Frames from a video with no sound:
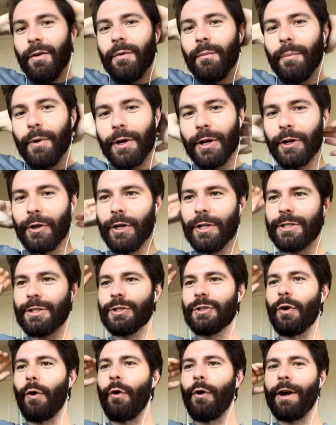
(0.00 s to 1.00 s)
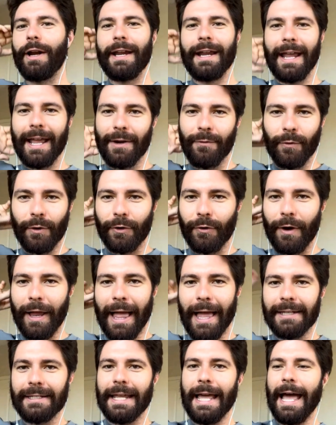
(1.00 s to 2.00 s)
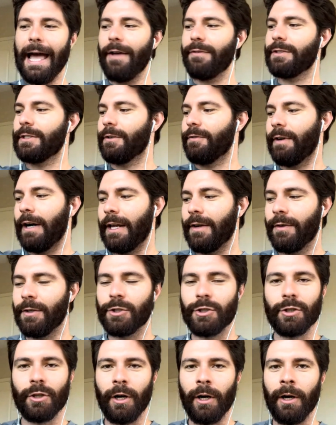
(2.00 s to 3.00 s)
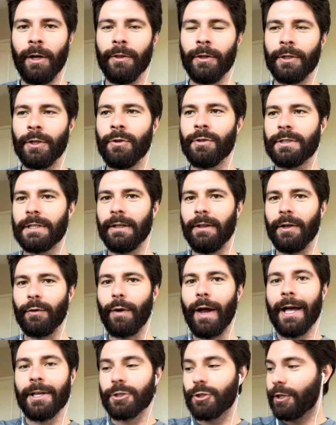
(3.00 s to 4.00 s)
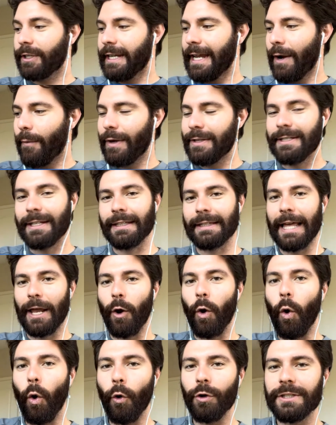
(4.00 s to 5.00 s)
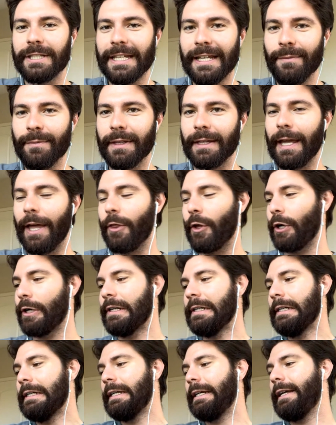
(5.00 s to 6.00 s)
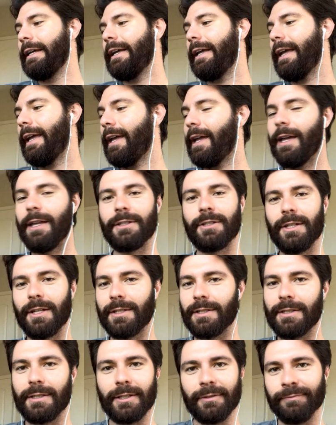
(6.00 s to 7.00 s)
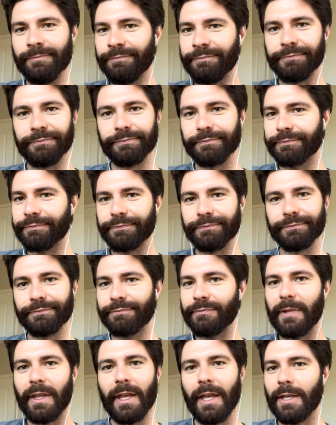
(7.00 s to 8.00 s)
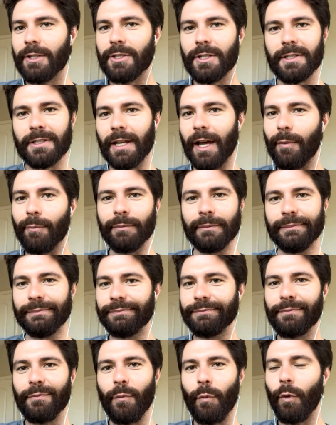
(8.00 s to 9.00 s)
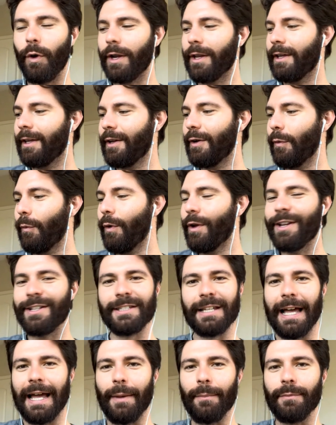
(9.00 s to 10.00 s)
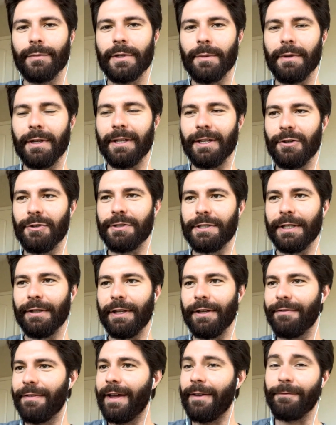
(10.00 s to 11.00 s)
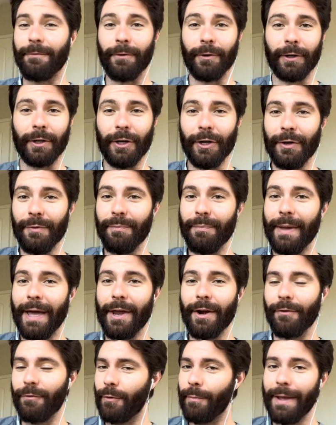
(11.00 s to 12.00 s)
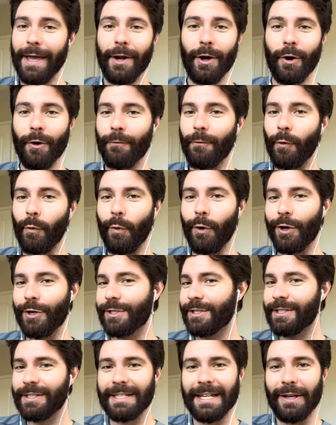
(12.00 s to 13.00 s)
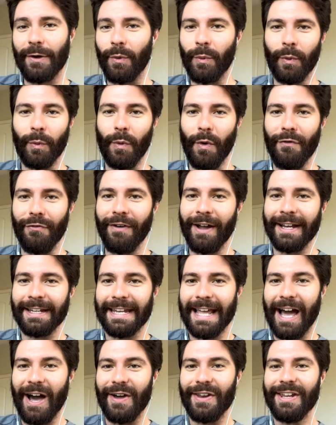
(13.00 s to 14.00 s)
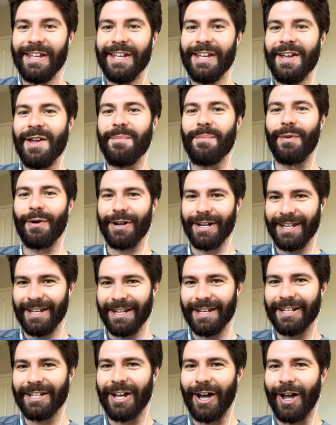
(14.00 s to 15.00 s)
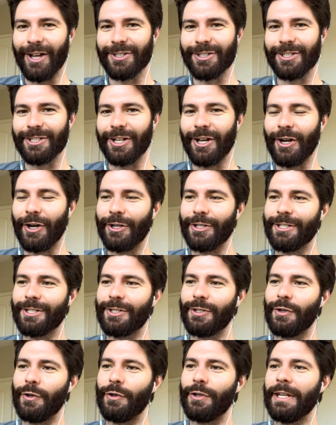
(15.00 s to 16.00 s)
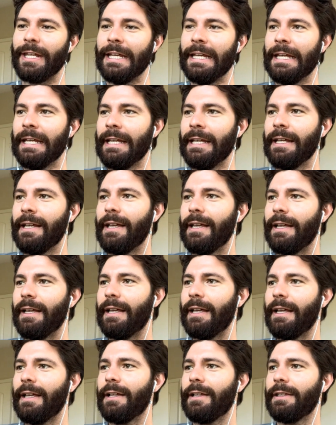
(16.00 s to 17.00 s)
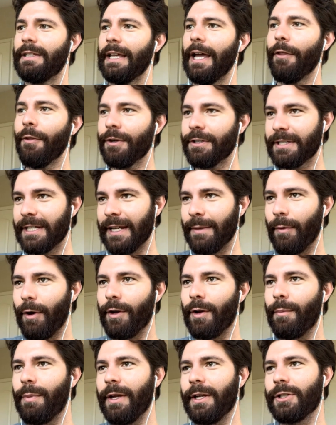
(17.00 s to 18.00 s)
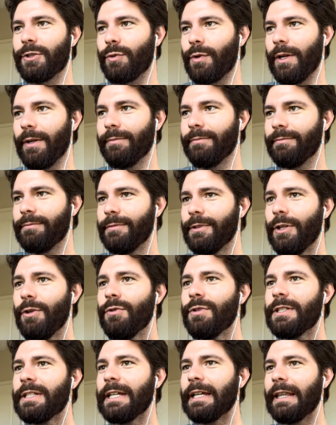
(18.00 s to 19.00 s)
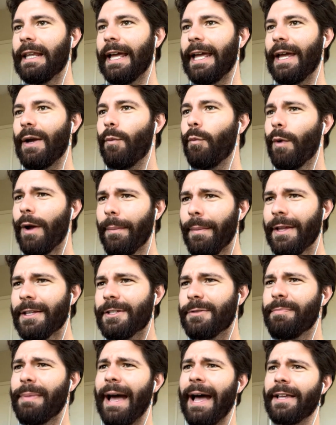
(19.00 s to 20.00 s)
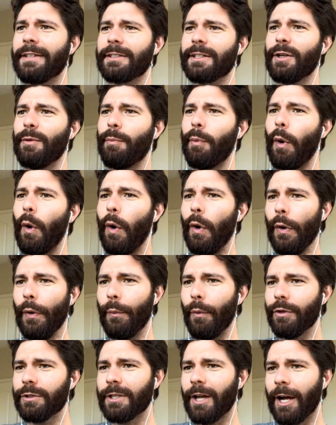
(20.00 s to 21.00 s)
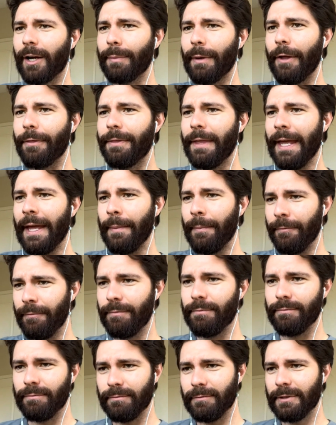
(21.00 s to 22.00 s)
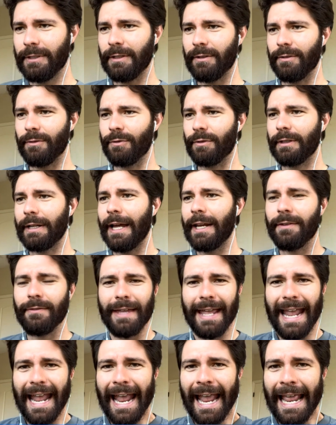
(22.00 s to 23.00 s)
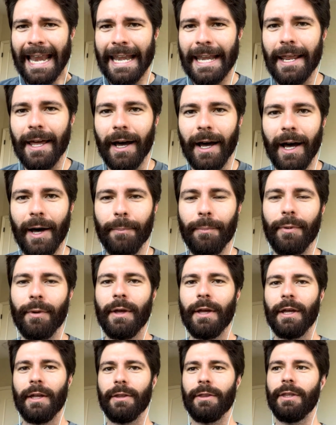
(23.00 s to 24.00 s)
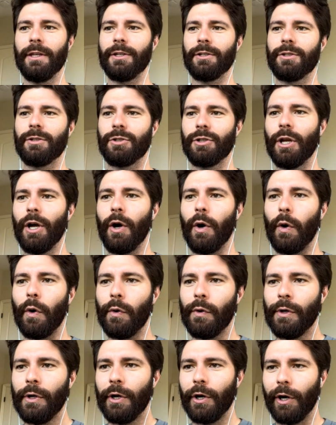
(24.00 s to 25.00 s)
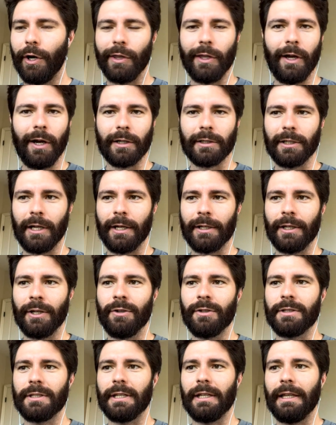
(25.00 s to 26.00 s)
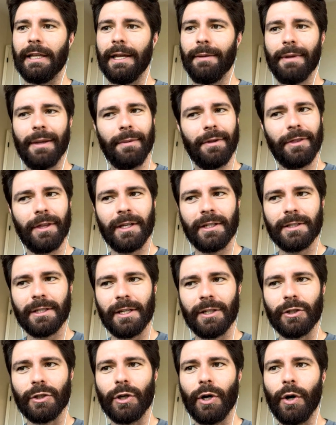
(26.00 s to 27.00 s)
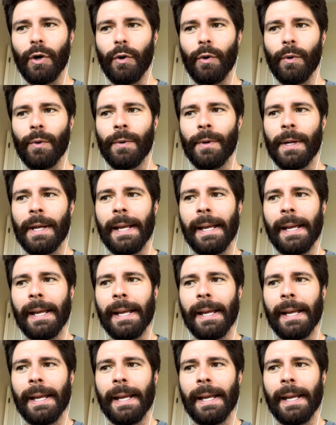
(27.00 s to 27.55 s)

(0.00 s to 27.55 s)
But a good story, and we're glad to have Stefanovic on the UCLA roster. Can't wait to get that whole team together. It's just, it's just something. What a what a time to be a UCLA fan. For good, better, for better or for worse, it, we'll find out pretty gosh darn soon. The other team on a big trip, UCLA women's basketball. We'll talk about them to kind of end up this show on Locked On UCLA. Maybe things didn't go